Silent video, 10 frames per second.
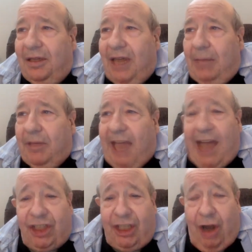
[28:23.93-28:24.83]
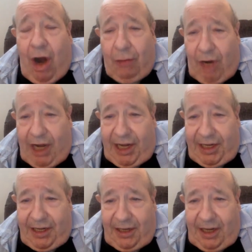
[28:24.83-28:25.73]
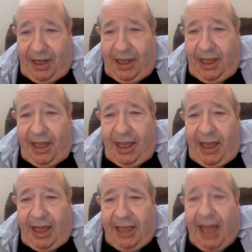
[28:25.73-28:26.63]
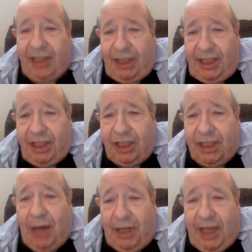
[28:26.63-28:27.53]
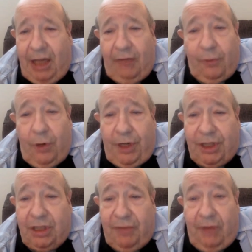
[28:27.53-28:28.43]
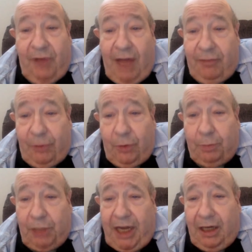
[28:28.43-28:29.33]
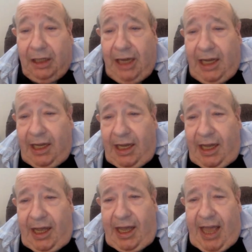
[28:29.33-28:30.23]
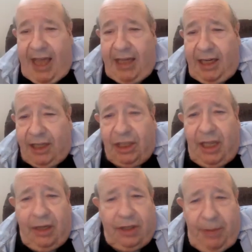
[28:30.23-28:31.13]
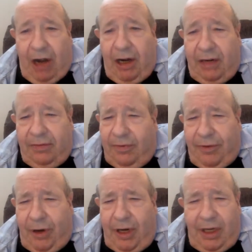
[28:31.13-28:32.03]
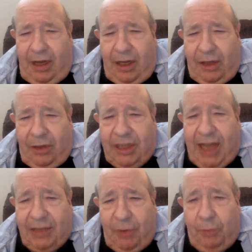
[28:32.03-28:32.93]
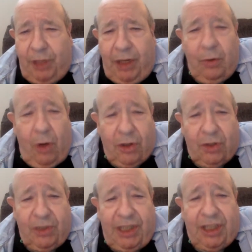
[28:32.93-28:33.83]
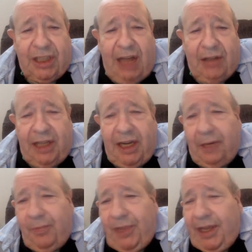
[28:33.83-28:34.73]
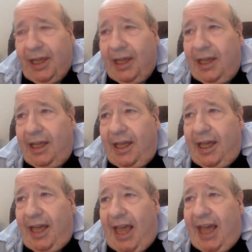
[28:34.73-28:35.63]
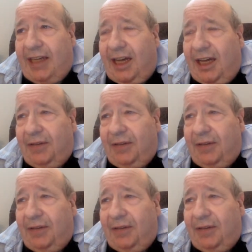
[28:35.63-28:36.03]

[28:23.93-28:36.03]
named Catchy Cartwright. And Catchy teaches out in California. She's a very fine flute player. And she married a very good saxophone player who also teaches out there. And,